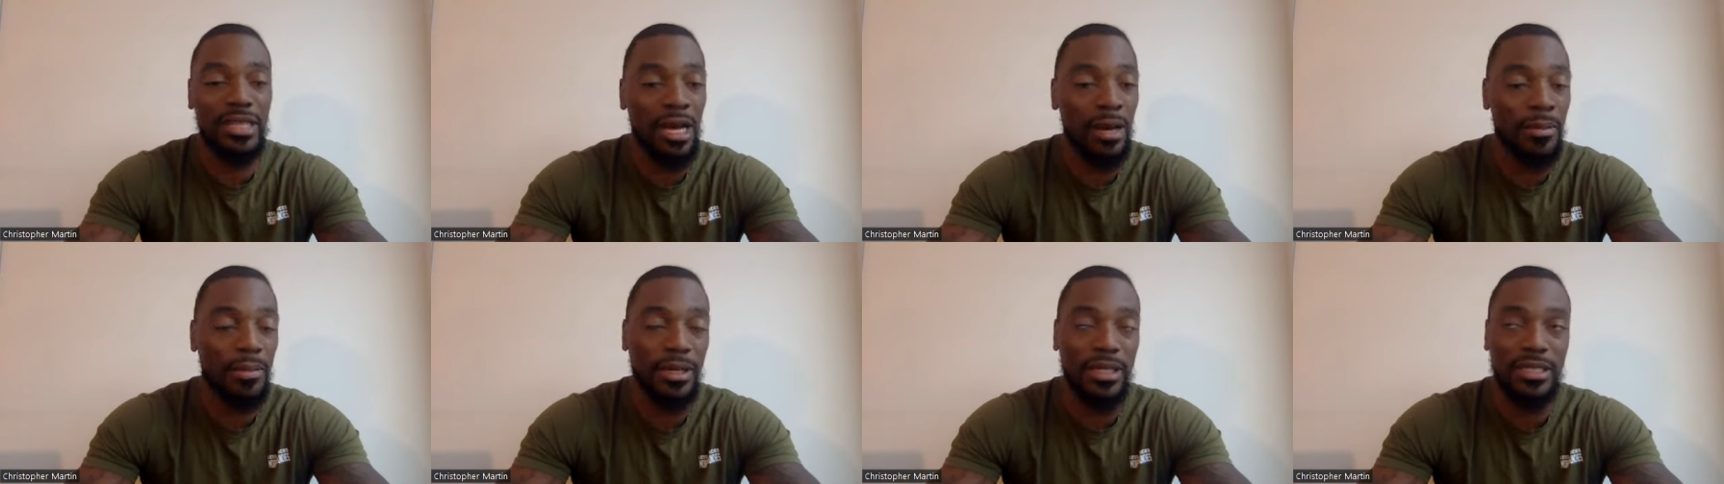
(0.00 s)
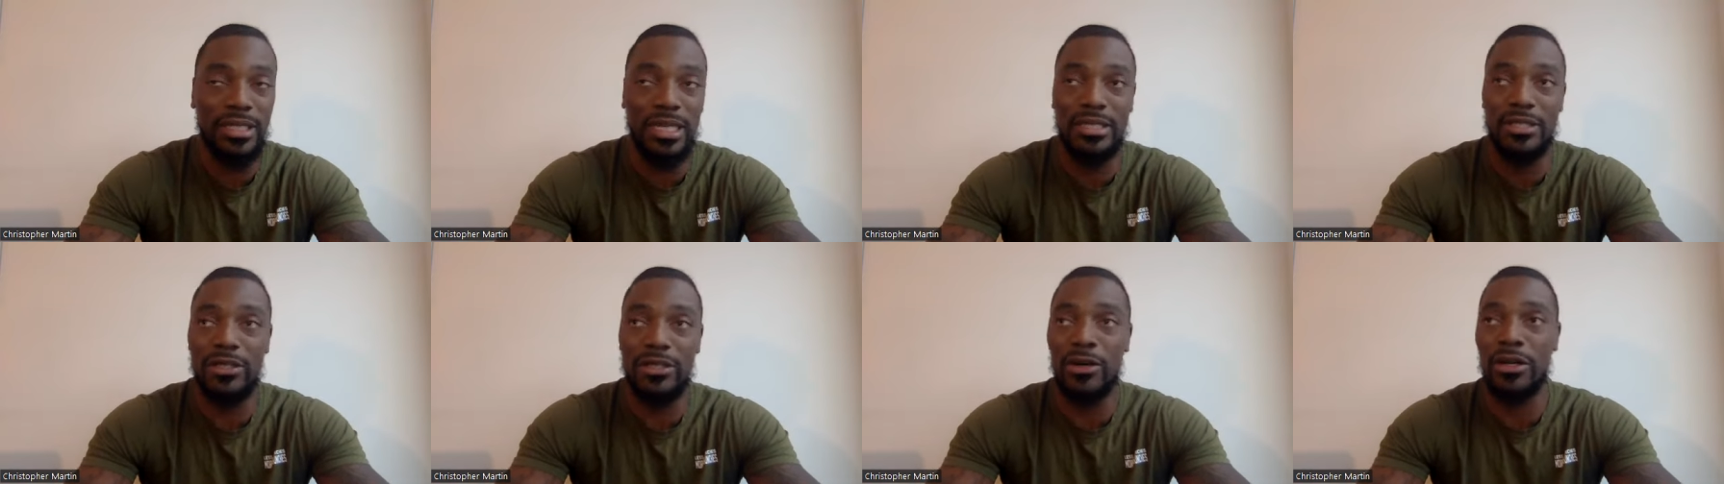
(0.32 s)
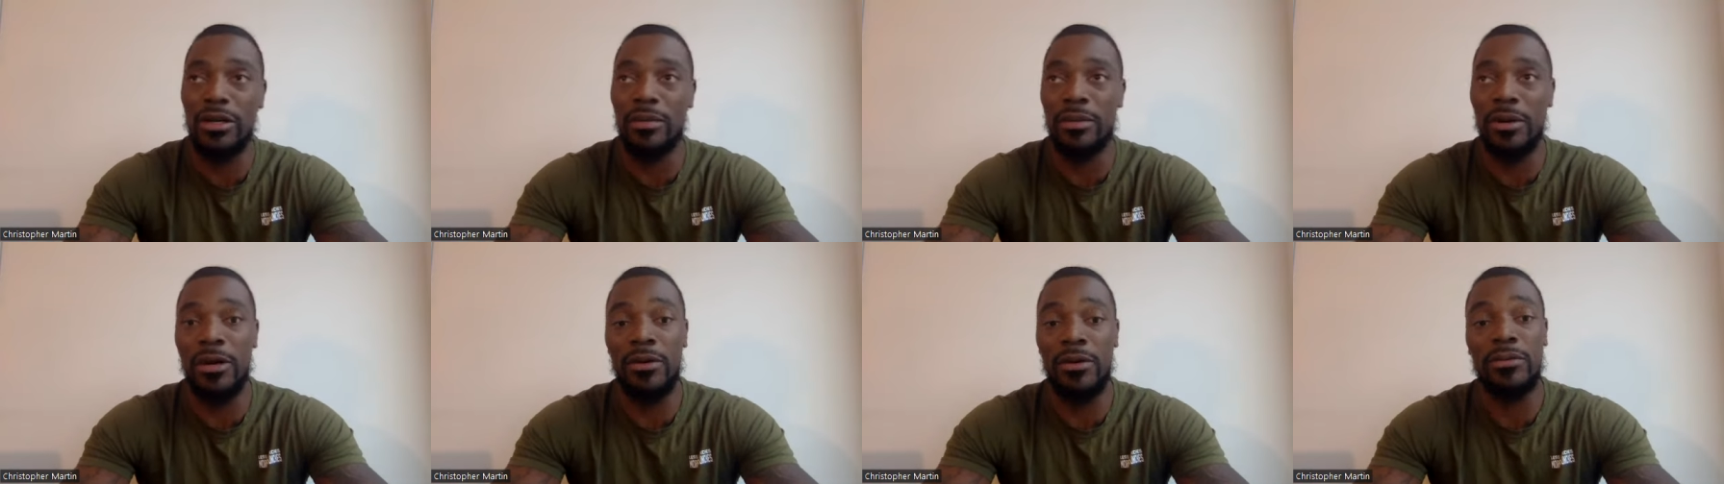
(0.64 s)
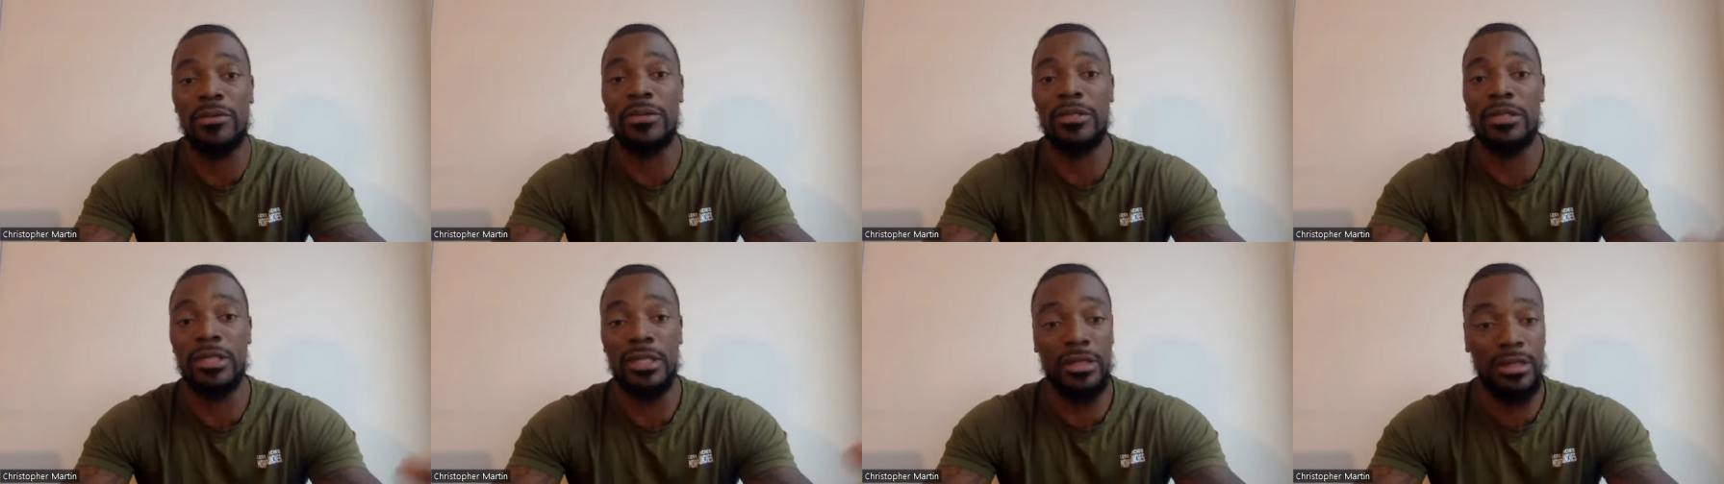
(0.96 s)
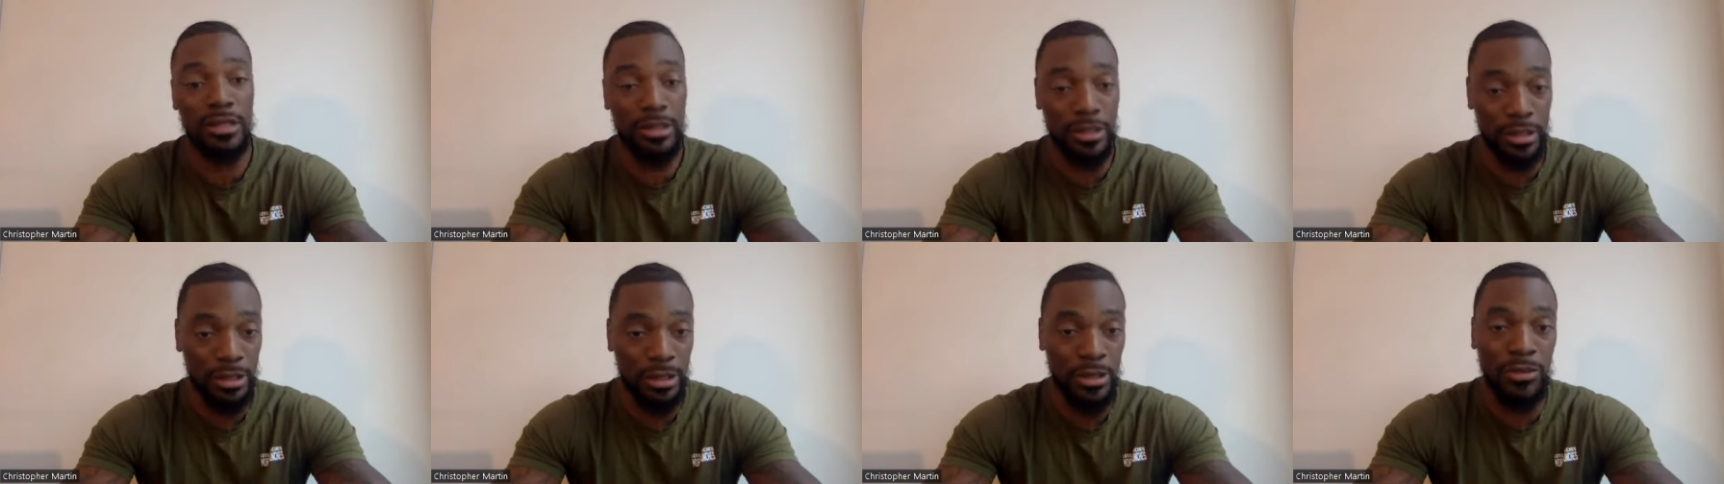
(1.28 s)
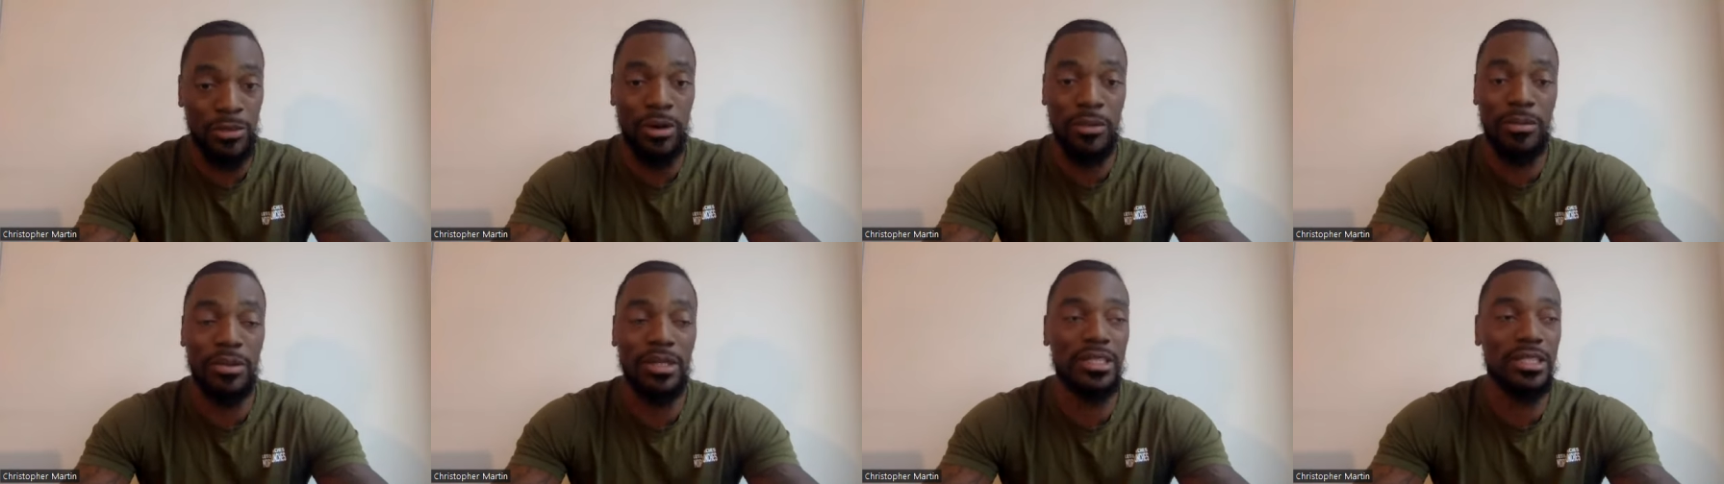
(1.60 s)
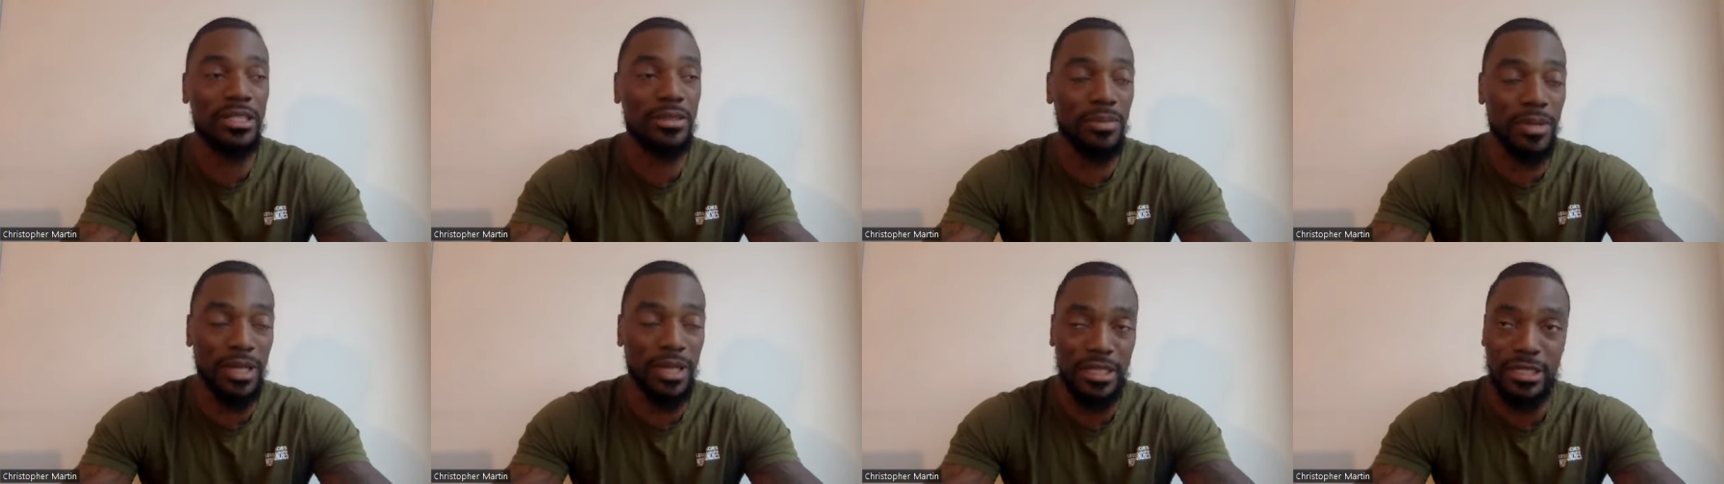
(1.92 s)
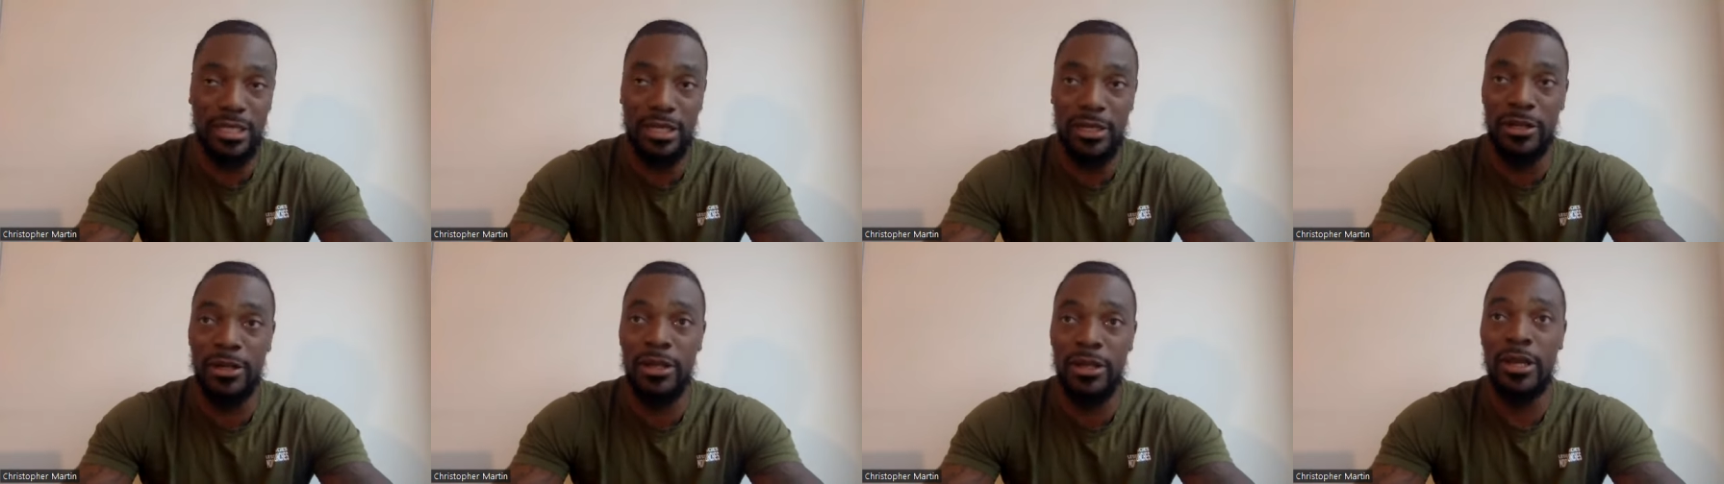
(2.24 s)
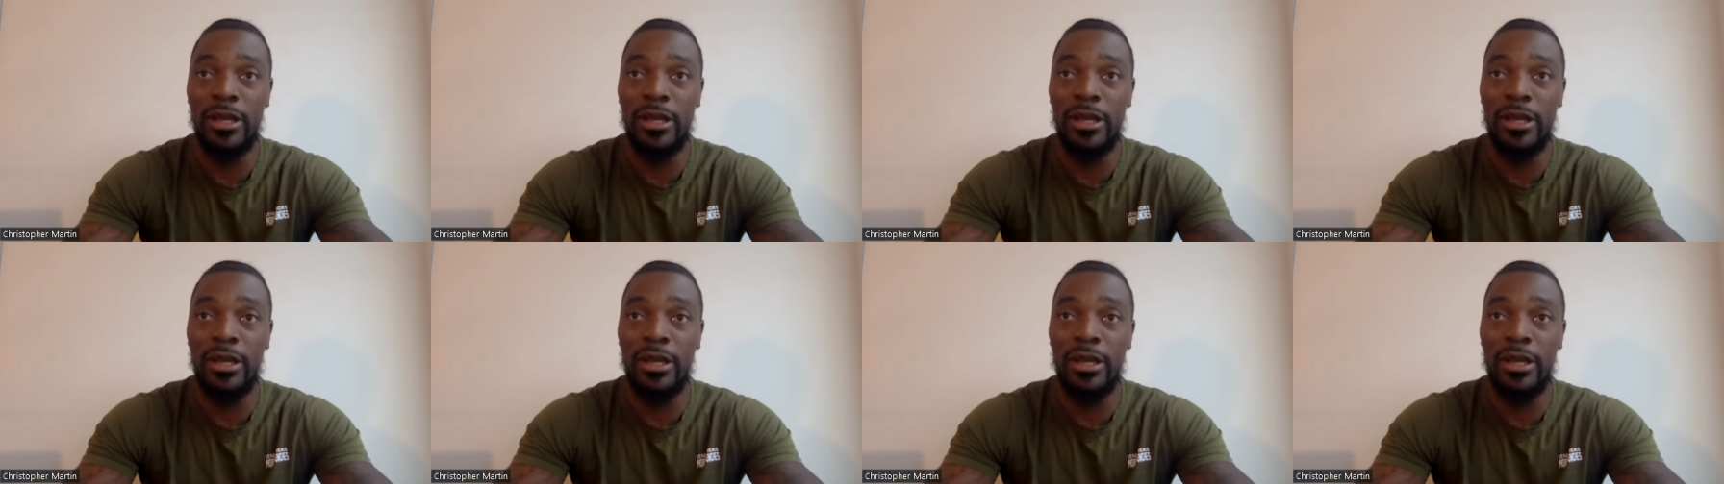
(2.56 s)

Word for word: topics I talked about. Just, the one we just mentioned,